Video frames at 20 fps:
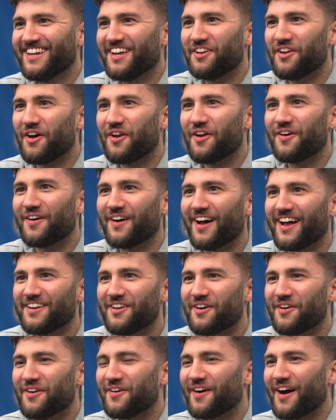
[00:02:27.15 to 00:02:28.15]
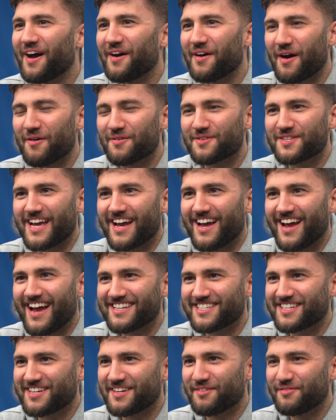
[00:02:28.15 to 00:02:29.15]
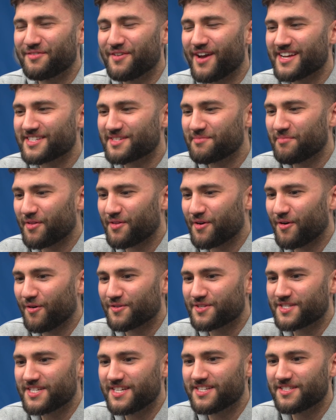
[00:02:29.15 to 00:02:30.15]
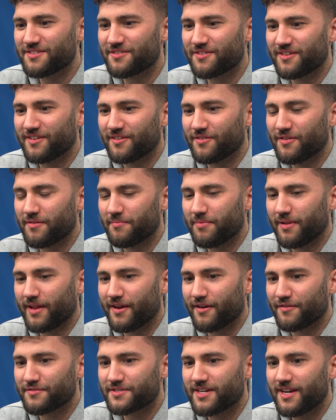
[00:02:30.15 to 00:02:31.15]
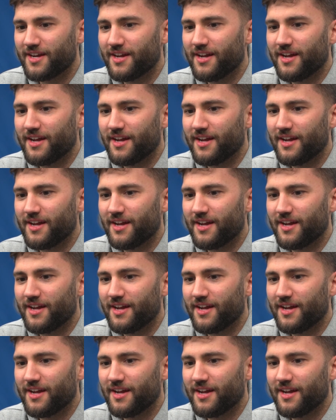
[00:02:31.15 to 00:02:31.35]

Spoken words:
No, I was asking if you asked about the whole season or the playoffs.